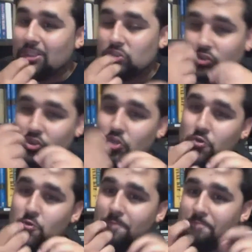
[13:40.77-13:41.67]

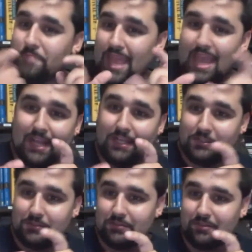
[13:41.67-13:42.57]
2
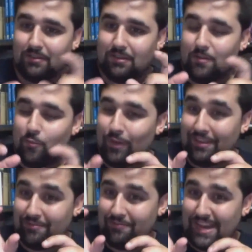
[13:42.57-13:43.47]
eggs
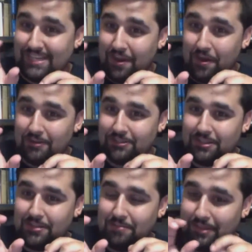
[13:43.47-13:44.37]
with face huggers in them,